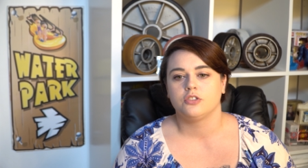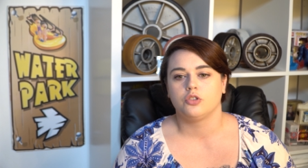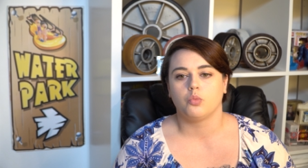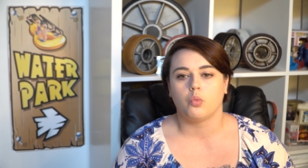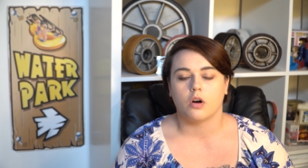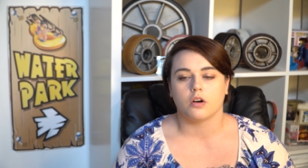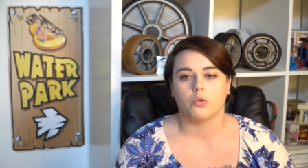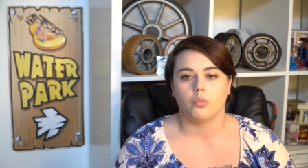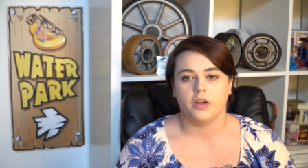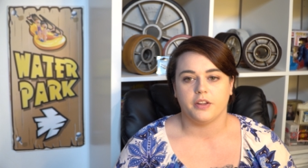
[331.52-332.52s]
to
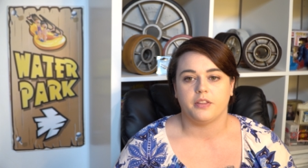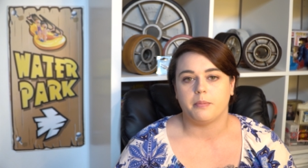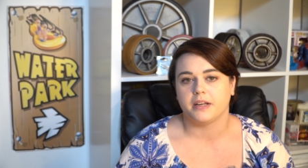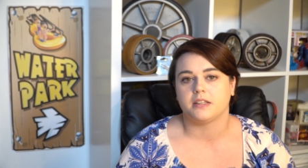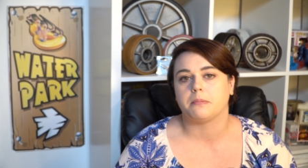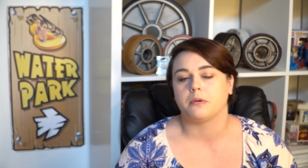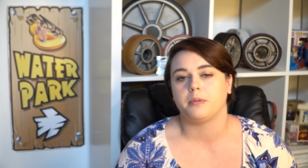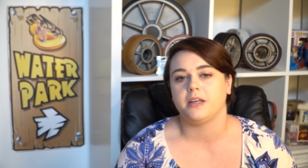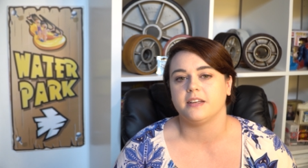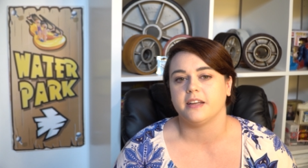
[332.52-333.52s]
work with the Big Dipper
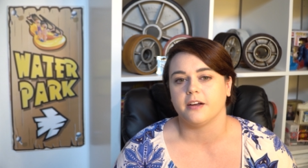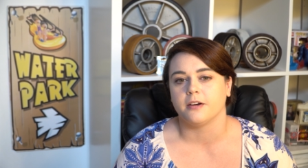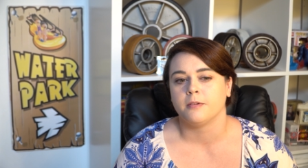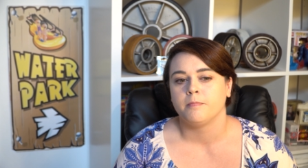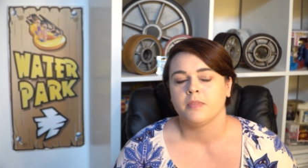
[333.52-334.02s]
being there.